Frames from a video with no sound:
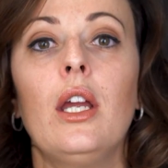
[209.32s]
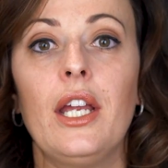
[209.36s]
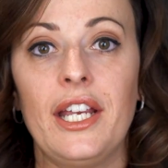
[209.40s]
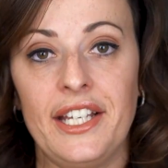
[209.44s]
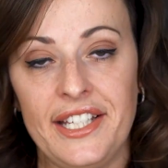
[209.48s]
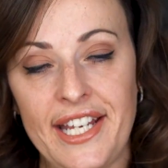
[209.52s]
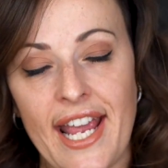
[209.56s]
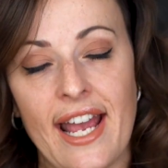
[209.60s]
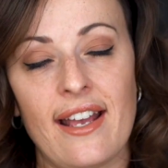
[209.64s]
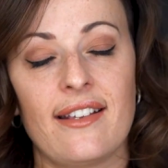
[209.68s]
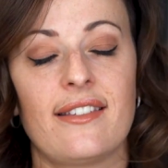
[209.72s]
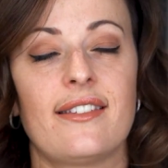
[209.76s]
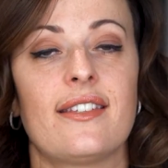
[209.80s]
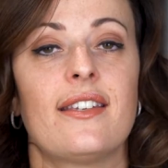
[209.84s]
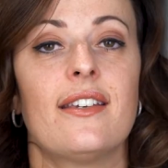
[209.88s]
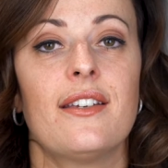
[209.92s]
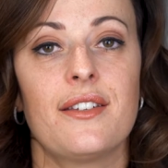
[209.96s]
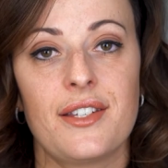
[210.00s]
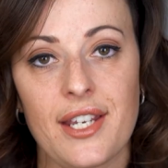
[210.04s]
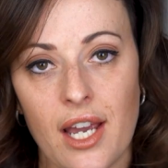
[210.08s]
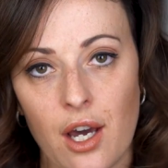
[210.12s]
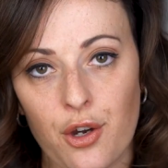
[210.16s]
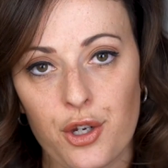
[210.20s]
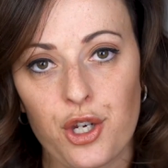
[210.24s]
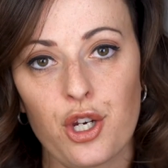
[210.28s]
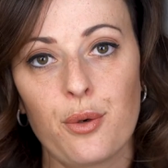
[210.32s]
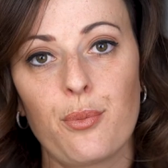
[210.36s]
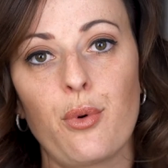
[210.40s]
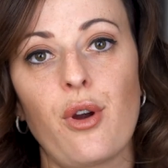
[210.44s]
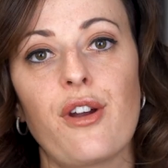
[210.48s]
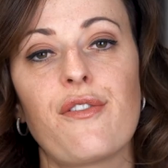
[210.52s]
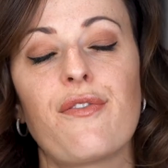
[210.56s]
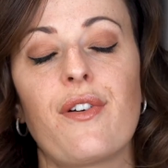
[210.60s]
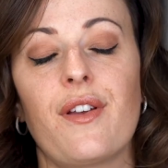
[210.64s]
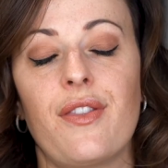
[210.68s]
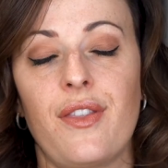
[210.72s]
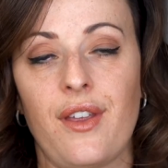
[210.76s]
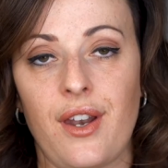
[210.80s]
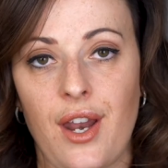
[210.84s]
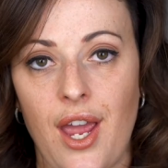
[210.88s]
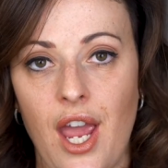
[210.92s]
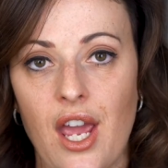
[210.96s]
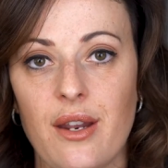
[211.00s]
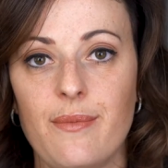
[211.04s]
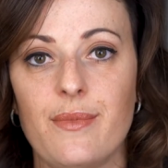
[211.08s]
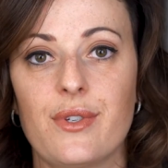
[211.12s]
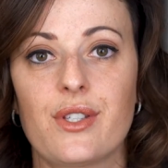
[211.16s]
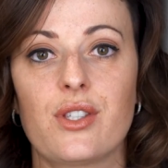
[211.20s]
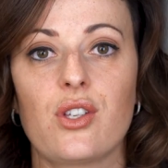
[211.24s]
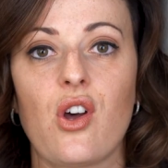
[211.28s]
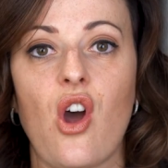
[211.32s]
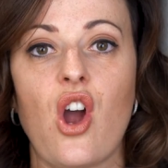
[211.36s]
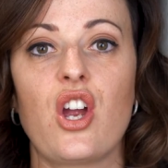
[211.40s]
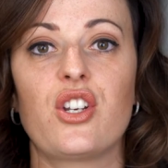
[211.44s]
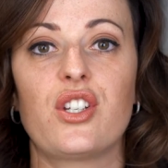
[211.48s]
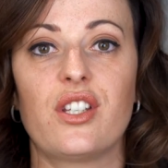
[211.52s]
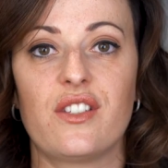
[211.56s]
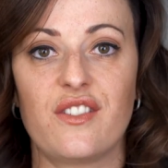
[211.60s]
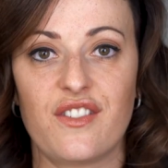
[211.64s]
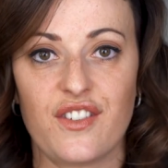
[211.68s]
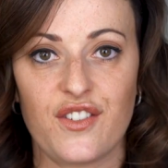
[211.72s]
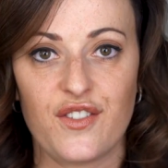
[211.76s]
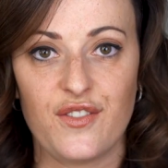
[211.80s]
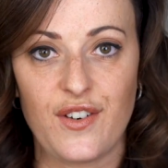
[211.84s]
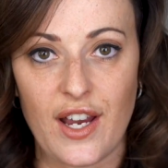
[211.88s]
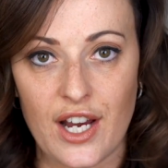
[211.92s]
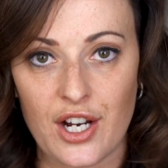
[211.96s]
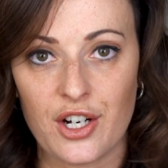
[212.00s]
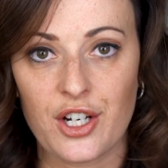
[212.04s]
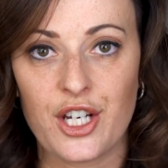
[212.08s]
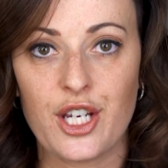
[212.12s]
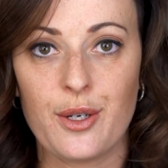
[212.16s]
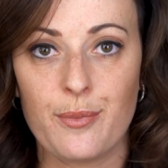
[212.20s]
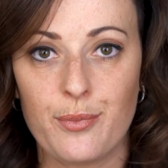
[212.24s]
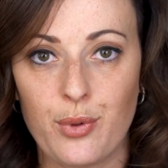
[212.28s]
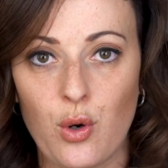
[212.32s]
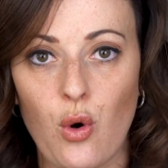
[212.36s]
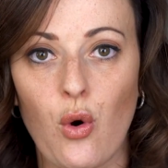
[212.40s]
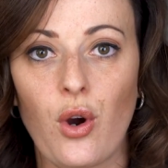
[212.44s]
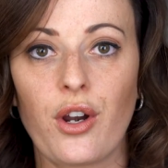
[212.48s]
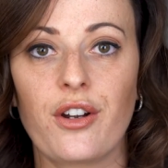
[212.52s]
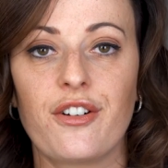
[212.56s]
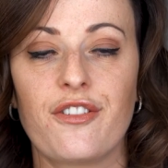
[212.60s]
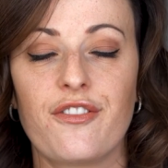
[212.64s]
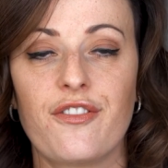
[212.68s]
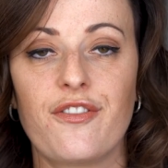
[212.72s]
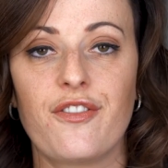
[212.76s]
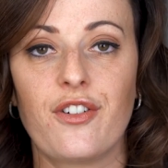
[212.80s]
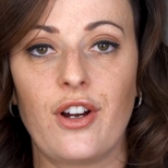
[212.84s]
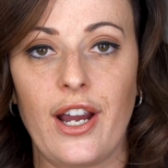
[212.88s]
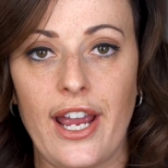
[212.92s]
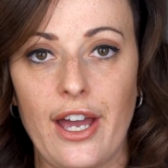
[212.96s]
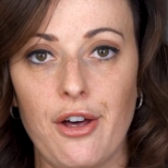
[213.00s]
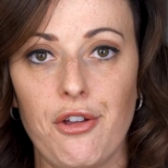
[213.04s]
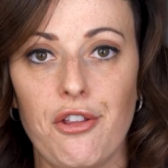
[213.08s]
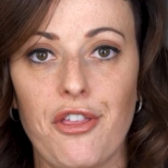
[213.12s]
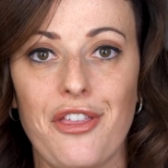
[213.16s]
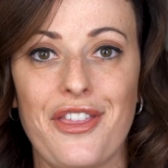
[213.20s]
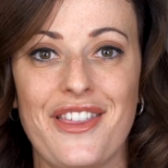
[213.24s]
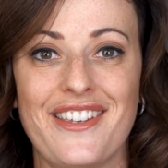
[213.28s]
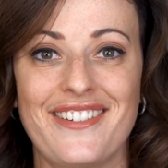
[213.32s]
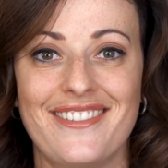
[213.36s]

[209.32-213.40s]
Yes, tell your boyfriend that a head massage is very important for health.